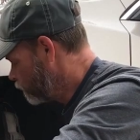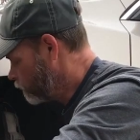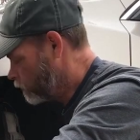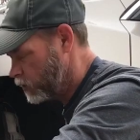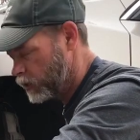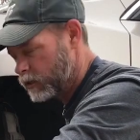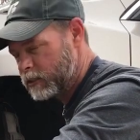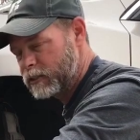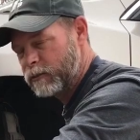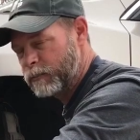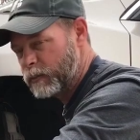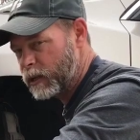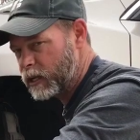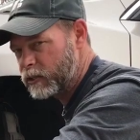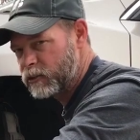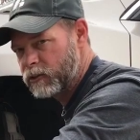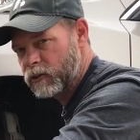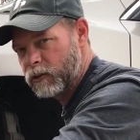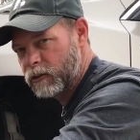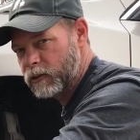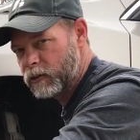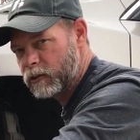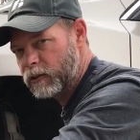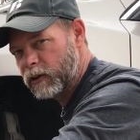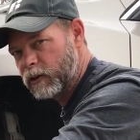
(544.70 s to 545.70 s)
just to make
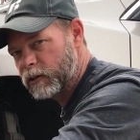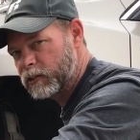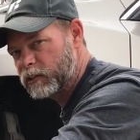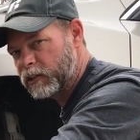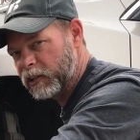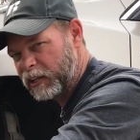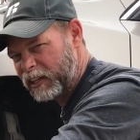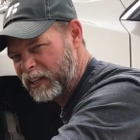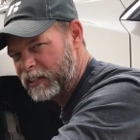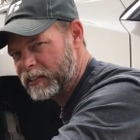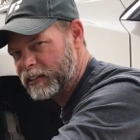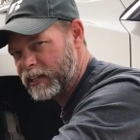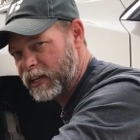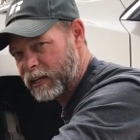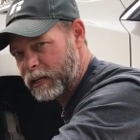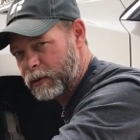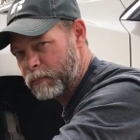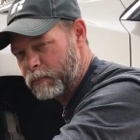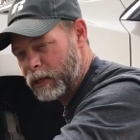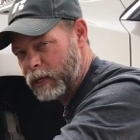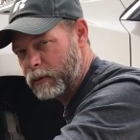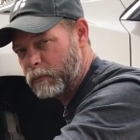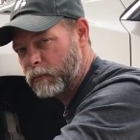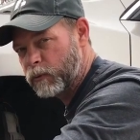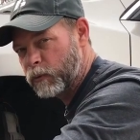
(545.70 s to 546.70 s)
sure that they're as clean as they
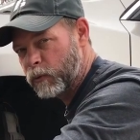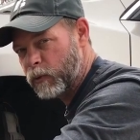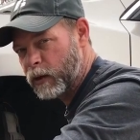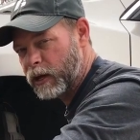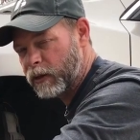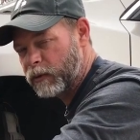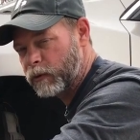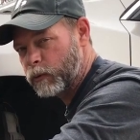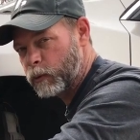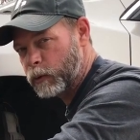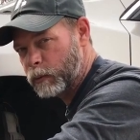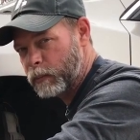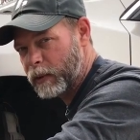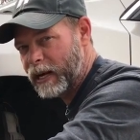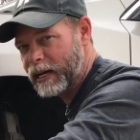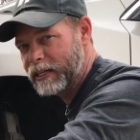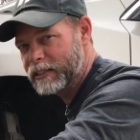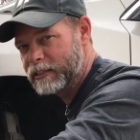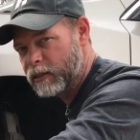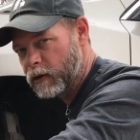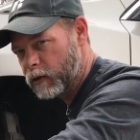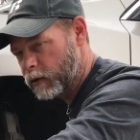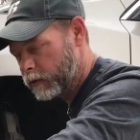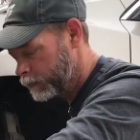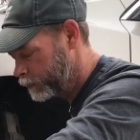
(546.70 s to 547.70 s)
can be before I throw the
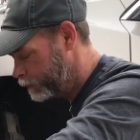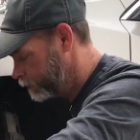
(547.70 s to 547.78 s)
pads on.